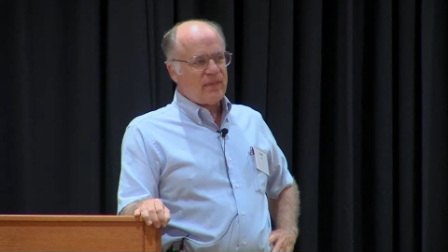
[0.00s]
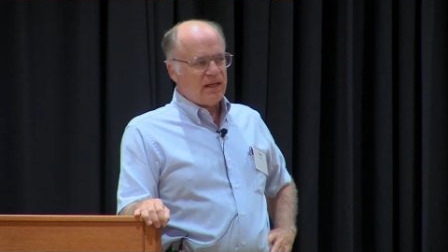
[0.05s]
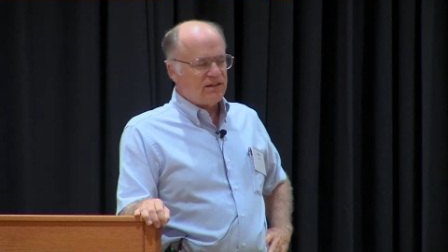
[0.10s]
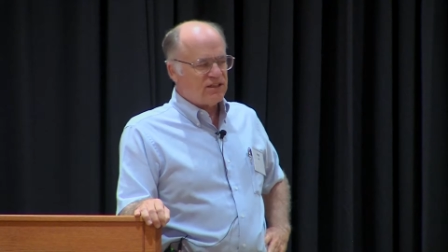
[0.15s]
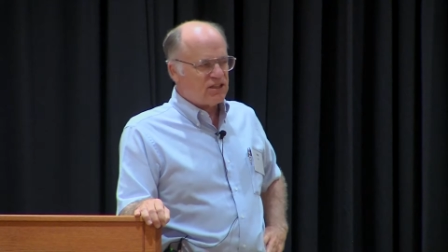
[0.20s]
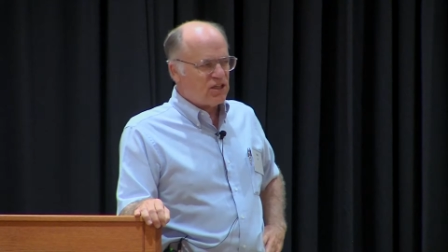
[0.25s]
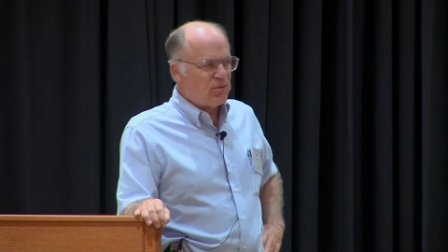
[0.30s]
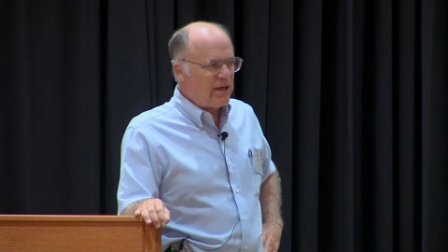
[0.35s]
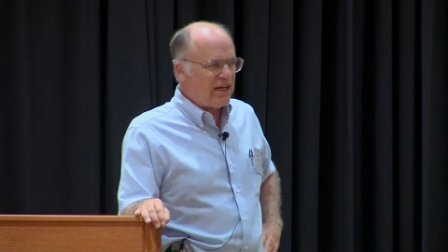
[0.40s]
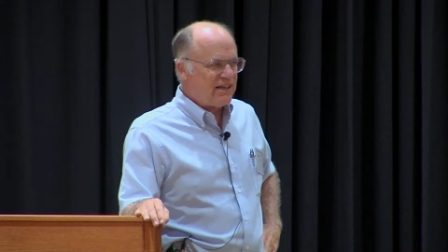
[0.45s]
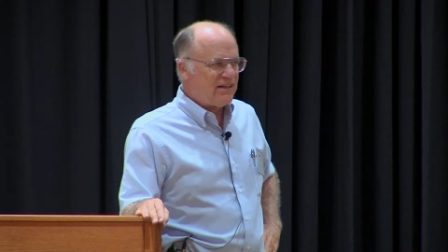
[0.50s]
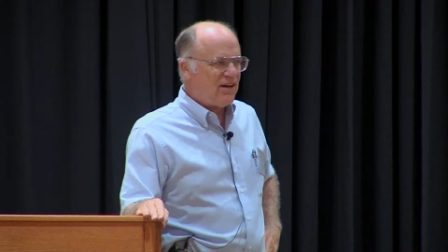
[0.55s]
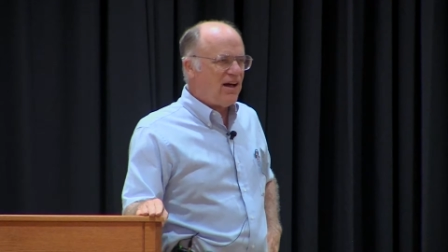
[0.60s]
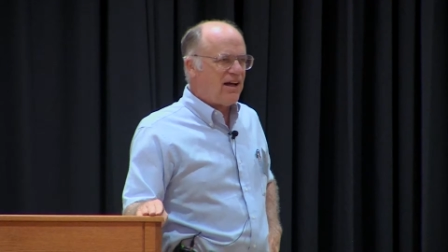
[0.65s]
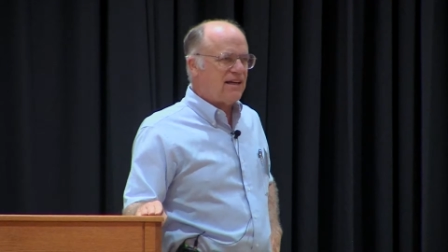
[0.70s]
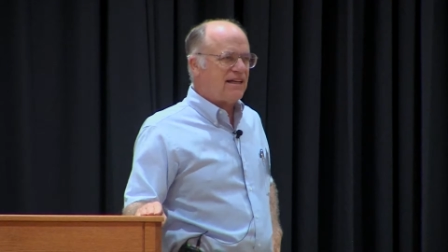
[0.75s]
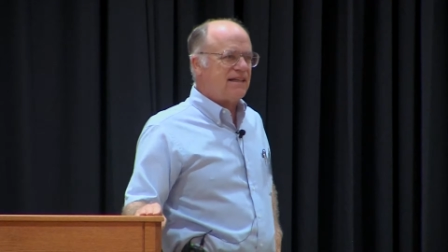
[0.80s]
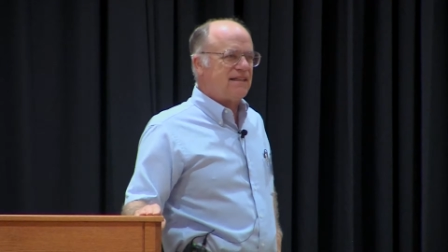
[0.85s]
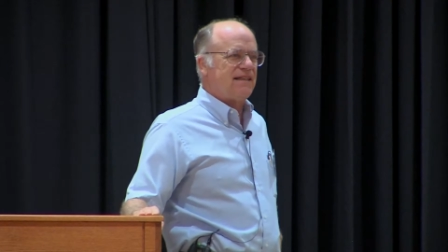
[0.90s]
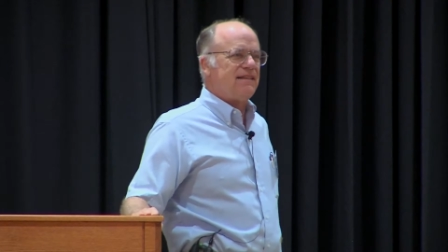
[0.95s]
So my
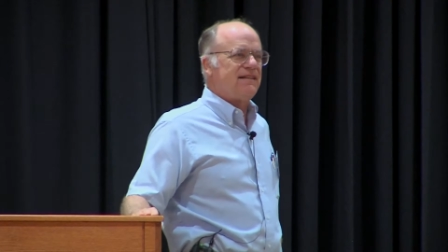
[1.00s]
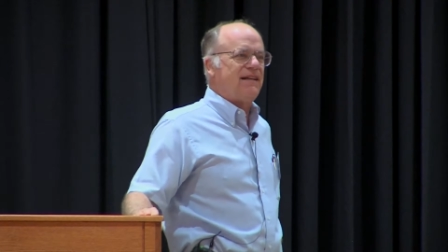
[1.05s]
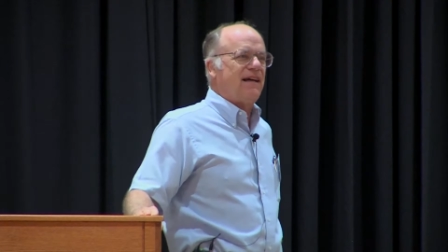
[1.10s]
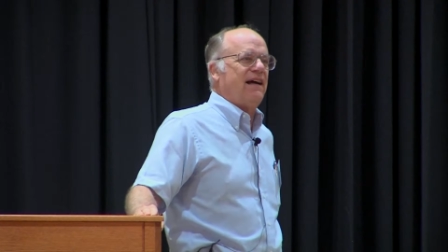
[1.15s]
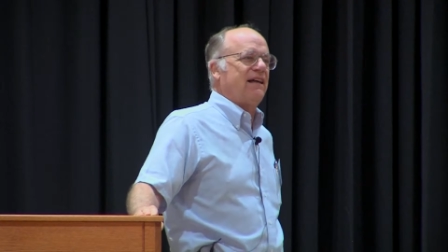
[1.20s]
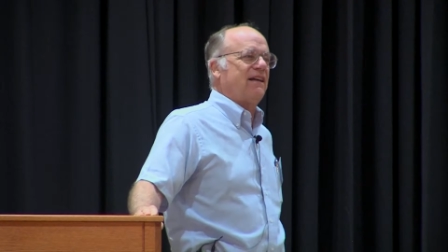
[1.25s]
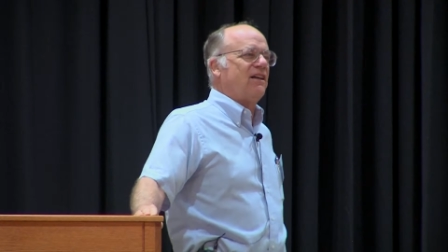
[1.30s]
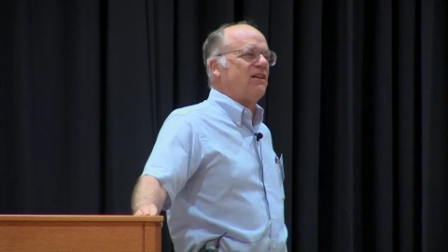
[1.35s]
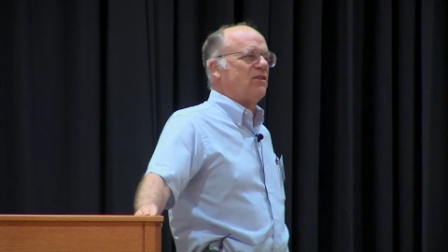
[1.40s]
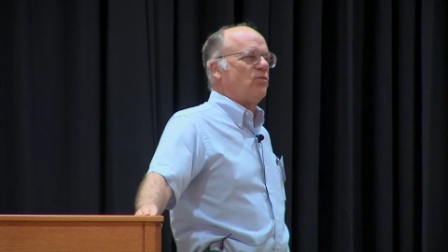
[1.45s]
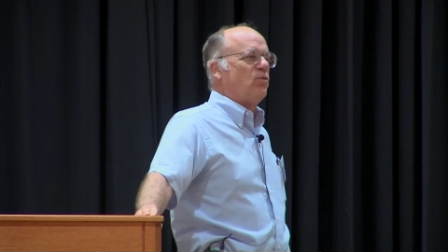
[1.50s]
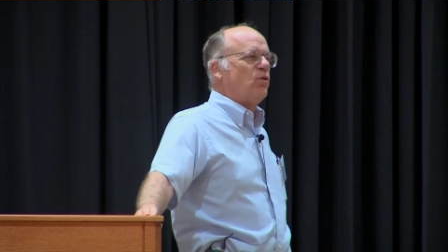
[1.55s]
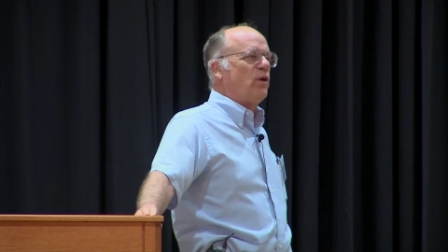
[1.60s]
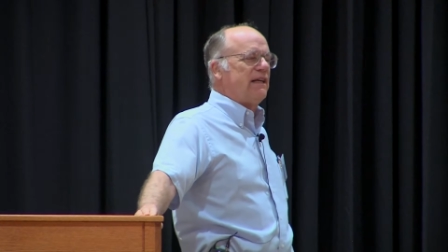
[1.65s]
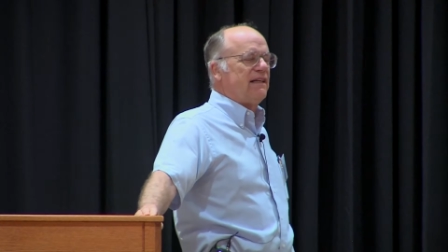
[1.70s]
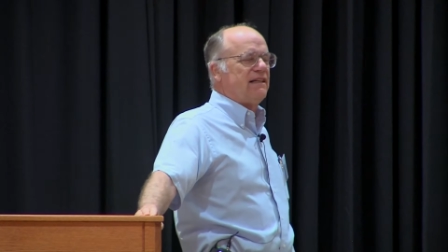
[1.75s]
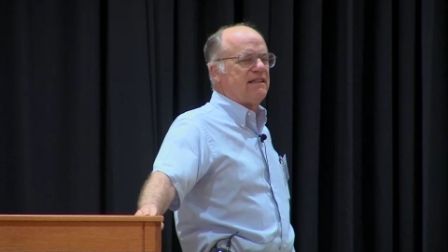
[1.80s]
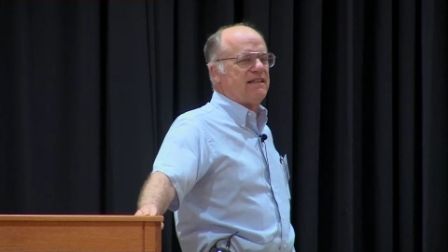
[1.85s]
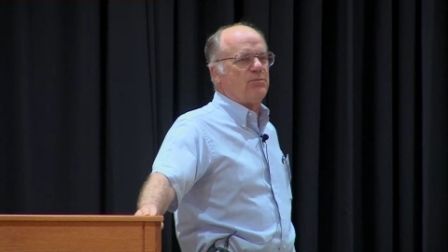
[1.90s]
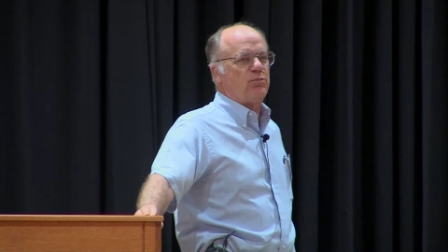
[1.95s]
talk is entitled, What
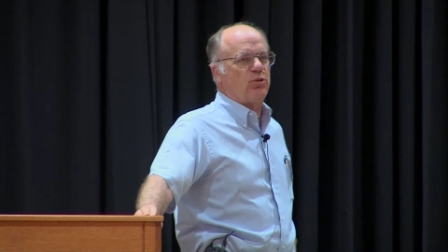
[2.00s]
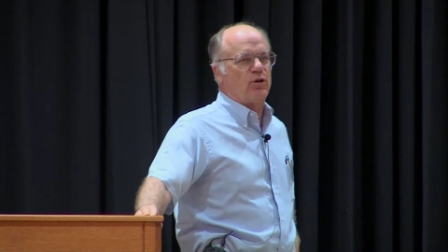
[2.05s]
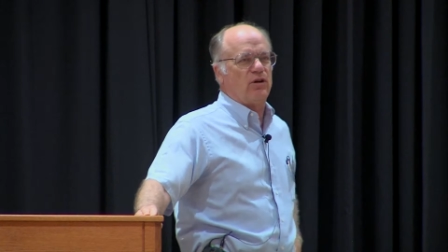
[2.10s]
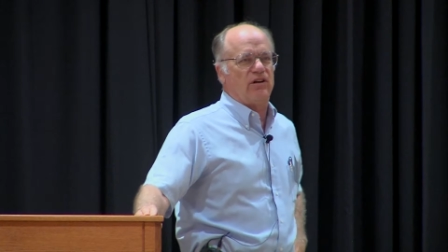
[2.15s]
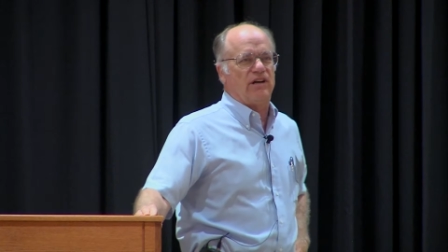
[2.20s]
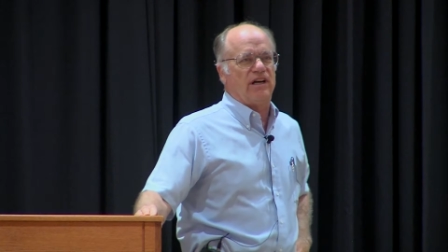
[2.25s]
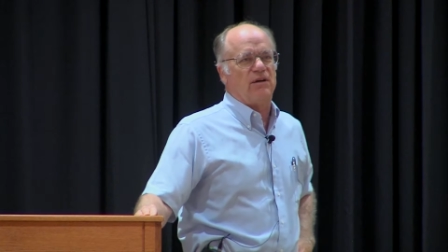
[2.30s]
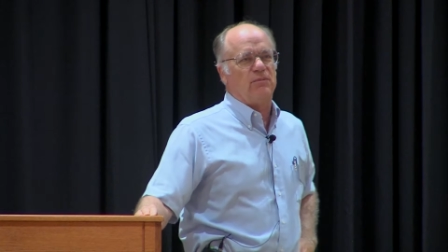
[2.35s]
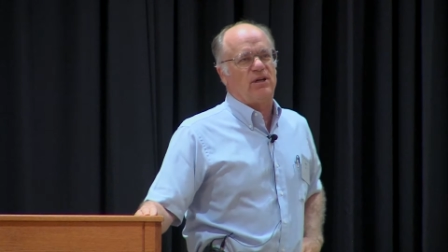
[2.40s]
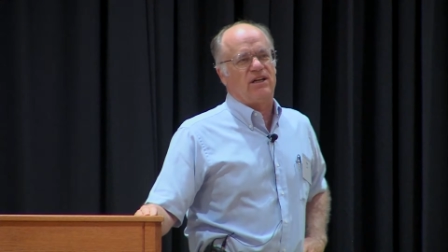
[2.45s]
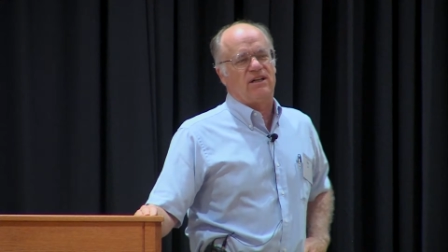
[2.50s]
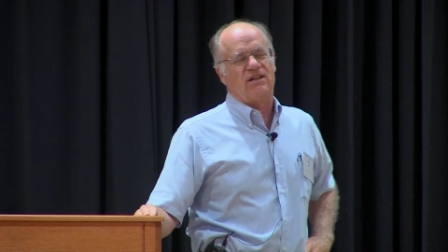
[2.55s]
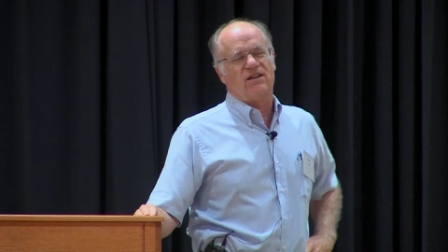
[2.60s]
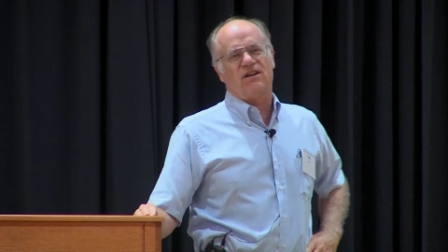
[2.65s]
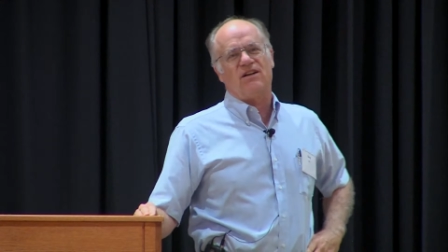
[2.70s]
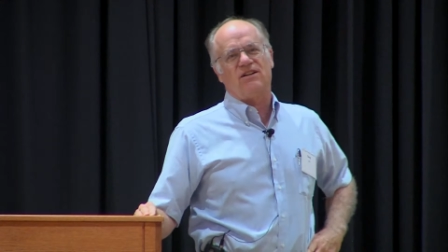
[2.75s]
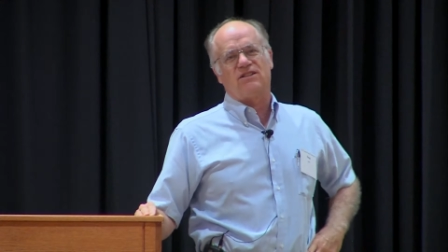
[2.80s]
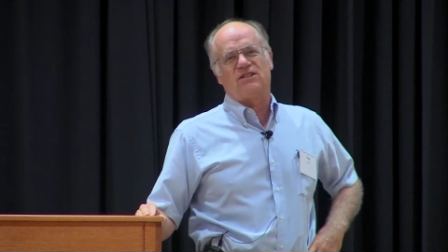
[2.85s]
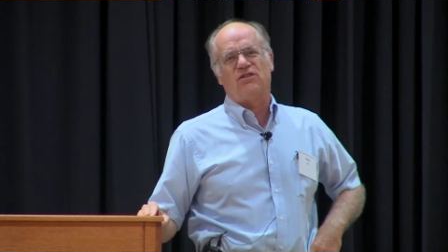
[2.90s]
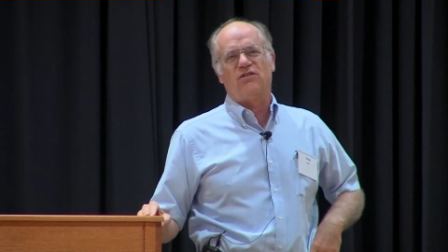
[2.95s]
is a Prairie? But it could
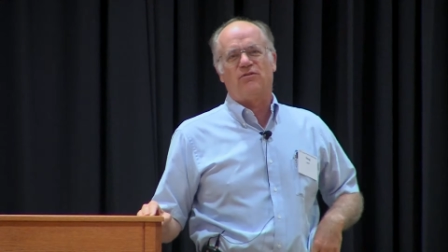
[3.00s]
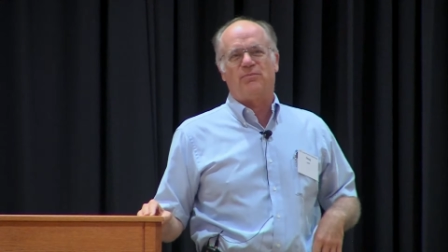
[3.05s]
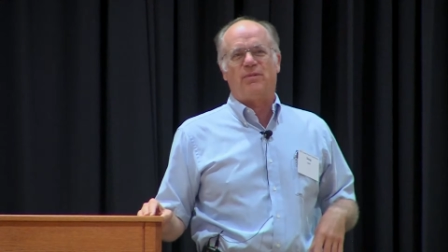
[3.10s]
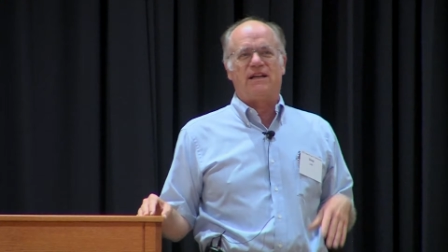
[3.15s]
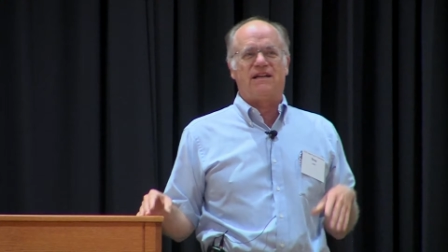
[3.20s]
also have been